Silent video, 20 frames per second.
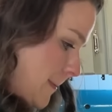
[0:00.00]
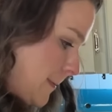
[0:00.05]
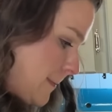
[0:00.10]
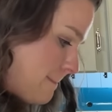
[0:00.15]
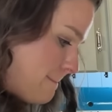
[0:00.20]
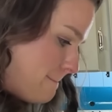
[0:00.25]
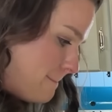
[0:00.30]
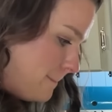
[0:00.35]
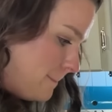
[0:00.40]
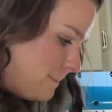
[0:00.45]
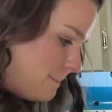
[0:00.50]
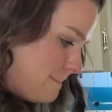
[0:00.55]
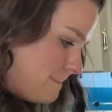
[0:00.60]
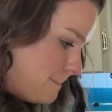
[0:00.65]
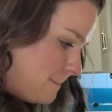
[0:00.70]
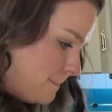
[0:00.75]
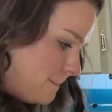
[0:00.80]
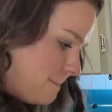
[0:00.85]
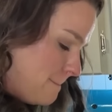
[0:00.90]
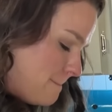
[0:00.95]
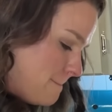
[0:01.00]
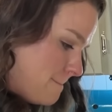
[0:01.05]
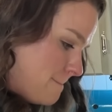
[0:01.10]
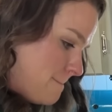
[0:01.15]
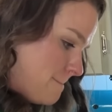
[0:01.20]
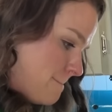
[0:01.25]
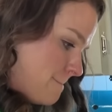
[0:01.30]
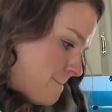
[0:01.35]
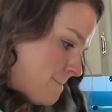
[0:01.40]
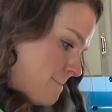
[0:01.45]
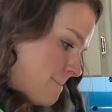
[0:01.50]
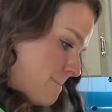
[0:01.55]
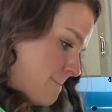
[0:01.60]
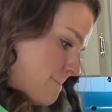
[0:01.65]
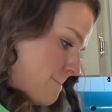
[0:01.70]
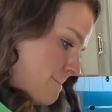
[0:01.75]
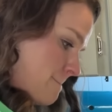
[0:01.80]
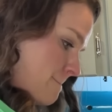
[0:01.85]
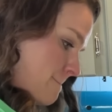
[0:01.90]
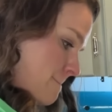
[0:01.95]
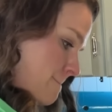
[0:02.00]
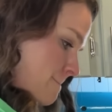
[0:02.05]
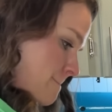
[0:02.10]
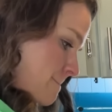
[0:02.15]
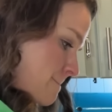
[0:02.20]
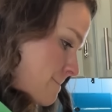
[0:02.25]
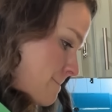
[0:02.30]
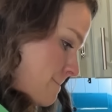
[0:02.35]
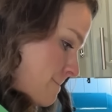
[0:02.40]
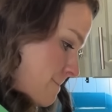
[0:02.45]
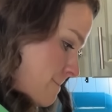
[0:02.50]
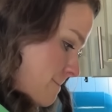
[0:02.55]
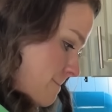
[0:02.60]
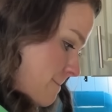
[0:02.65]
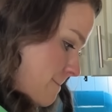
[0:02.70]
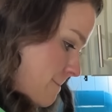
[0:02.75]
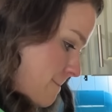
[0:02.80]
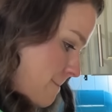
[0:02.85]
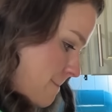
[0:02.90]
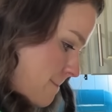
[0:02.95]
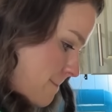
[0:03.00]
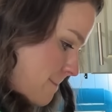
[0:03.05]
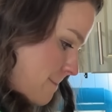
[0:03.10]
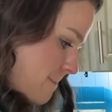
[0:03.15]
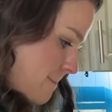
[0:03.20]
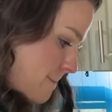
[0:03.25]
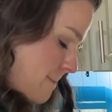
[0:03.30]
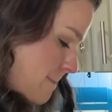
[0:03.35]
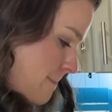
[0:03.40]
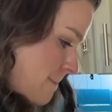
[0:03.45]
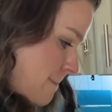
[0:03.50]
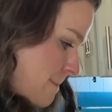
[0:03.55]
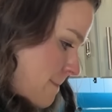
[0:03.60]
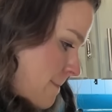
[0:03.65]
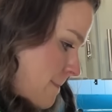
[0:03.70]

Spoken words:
little pop of the plaid so you can see it.